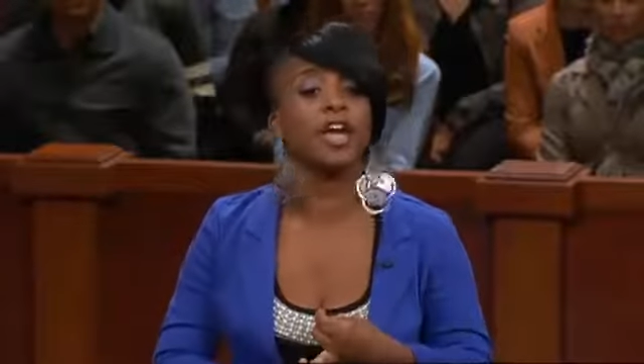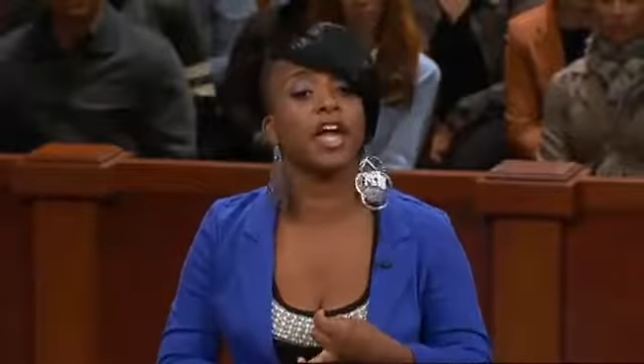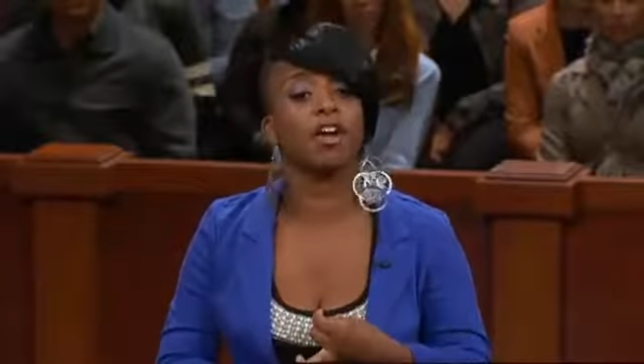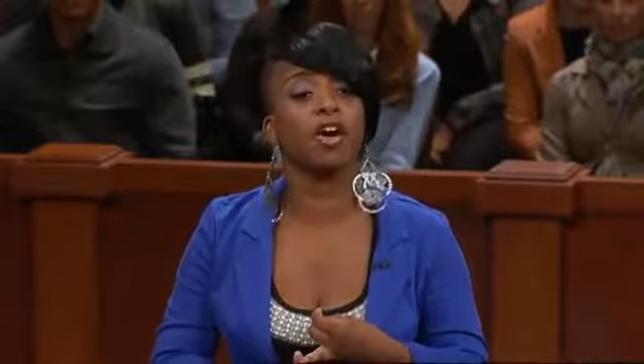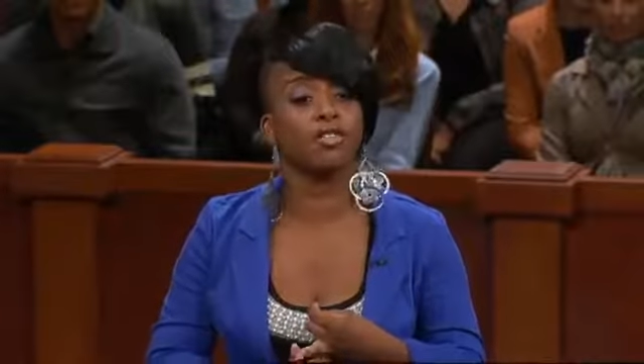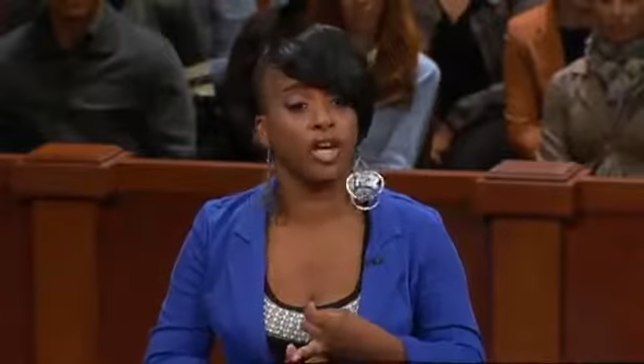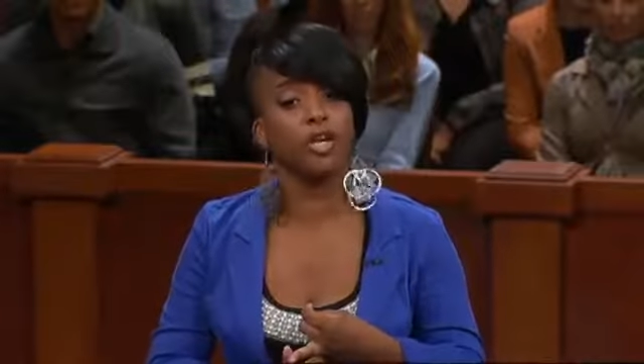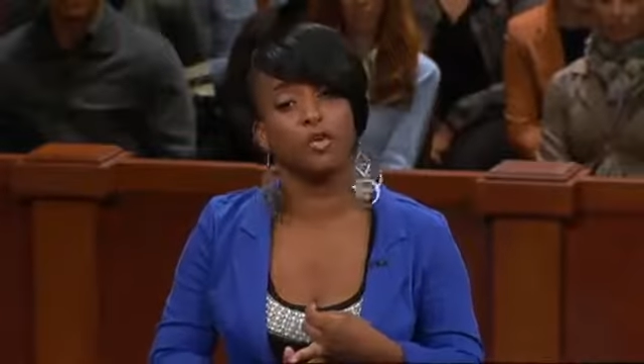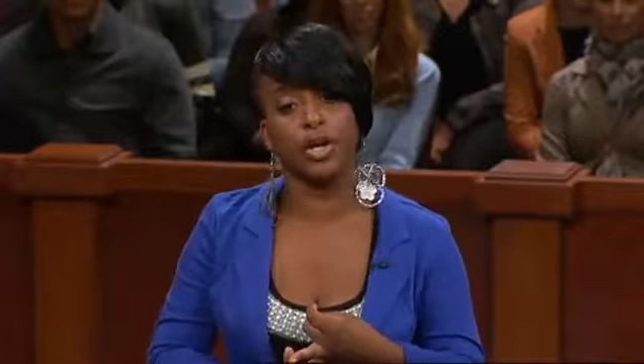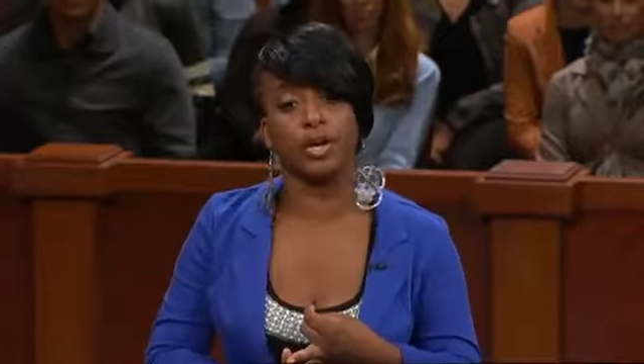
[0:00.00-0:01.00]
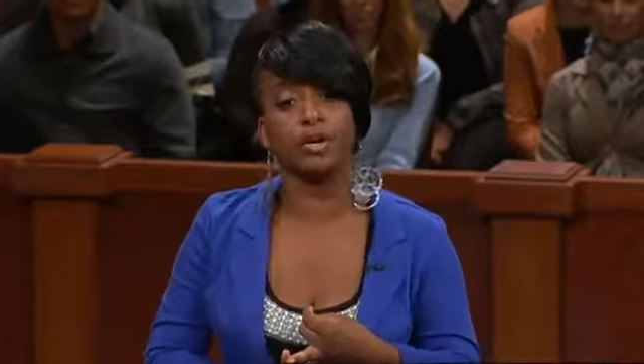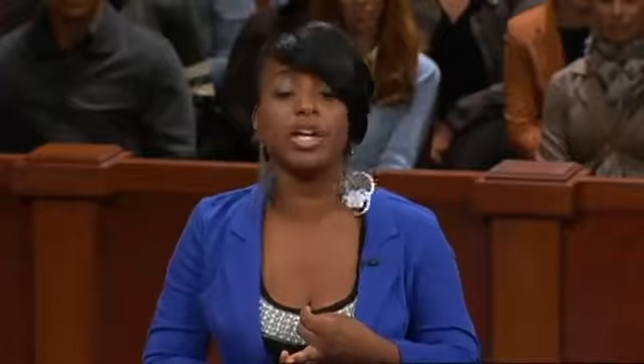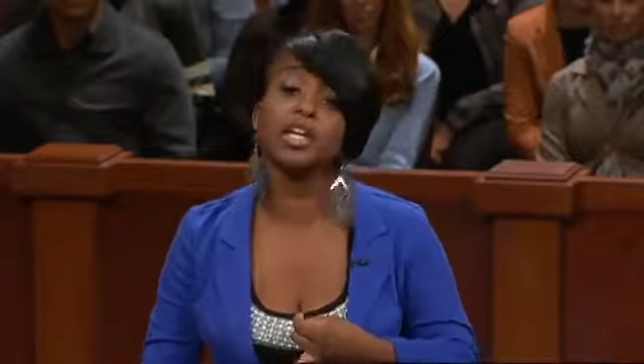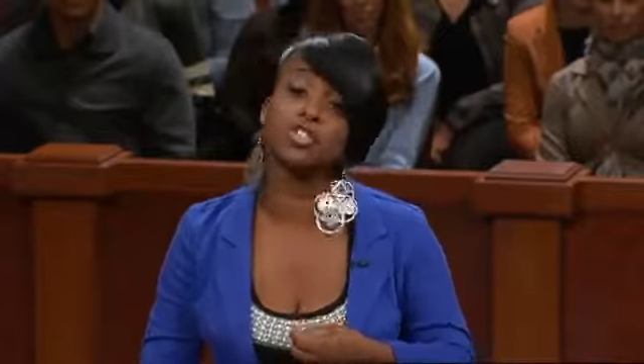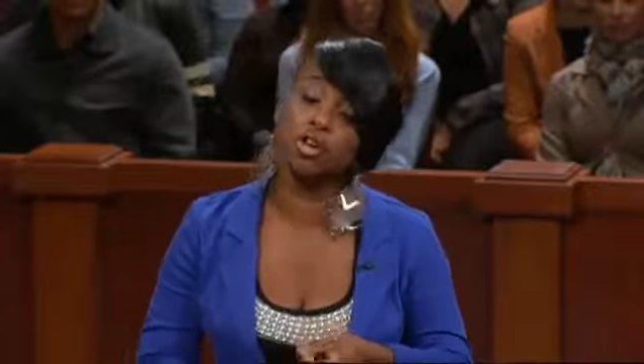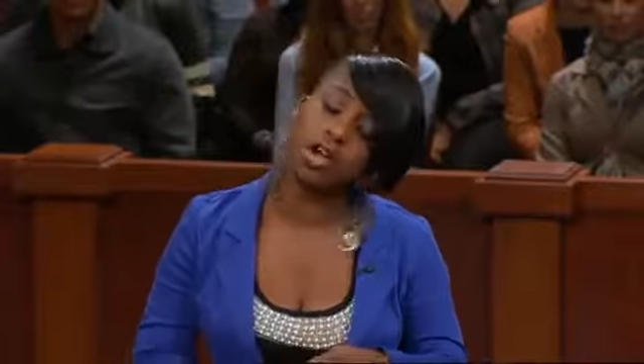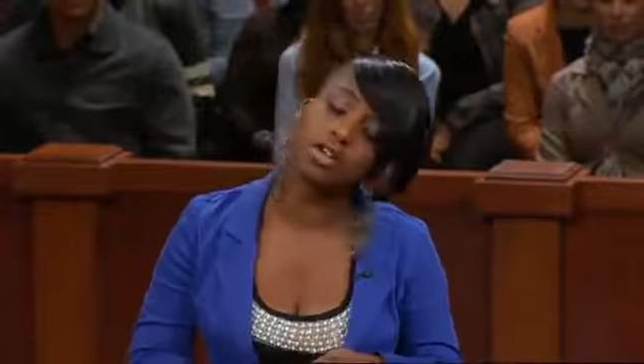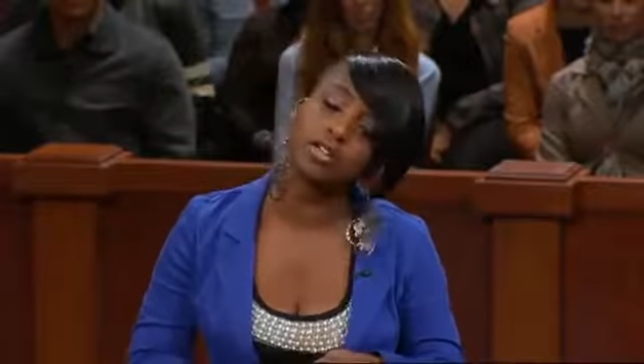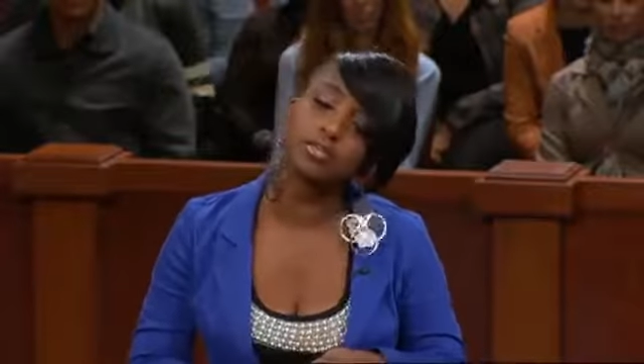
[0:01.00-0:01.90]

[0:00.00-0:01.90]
pair of underwear in his truck.